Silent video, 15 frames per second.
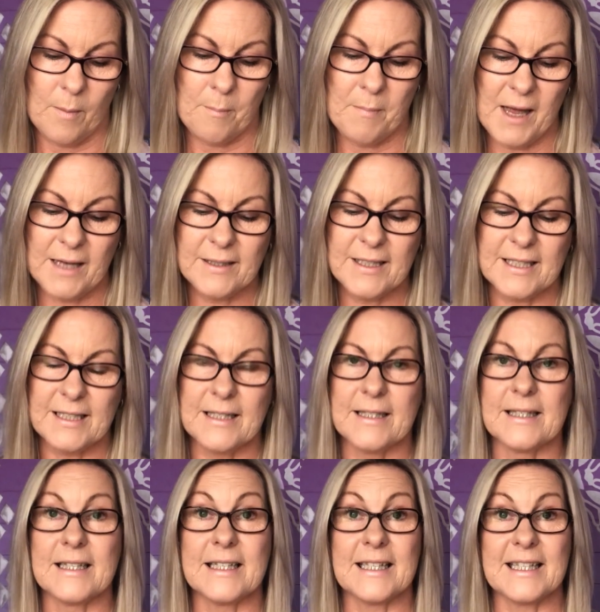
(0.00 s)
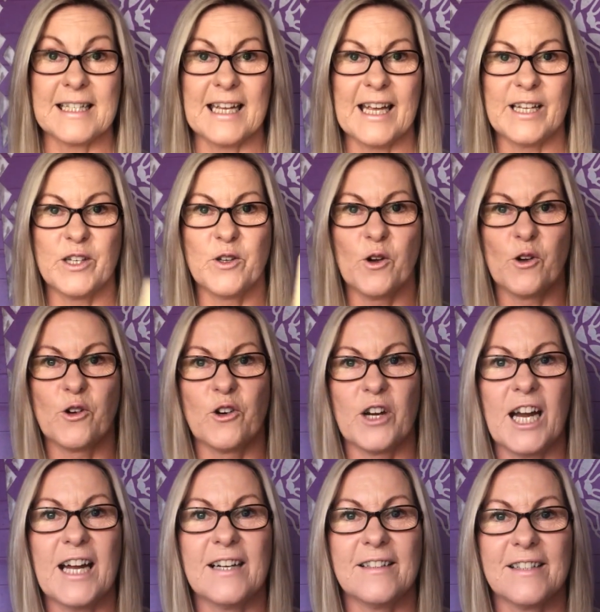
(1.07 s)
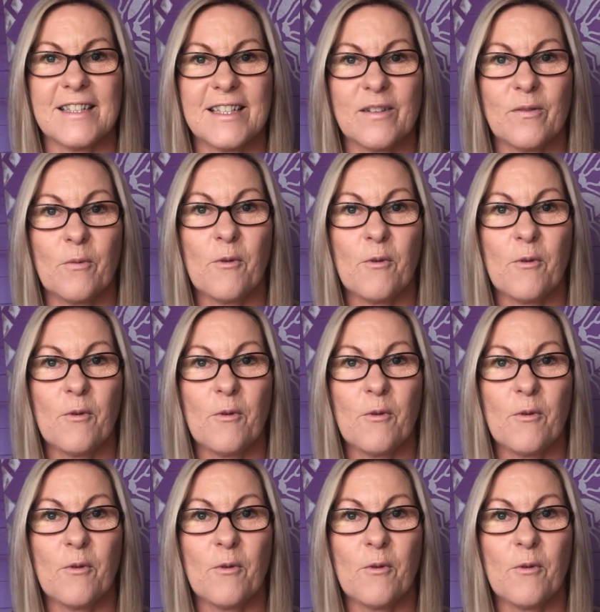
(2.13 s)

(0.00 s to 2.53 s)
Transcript: Mountains, stand your ground.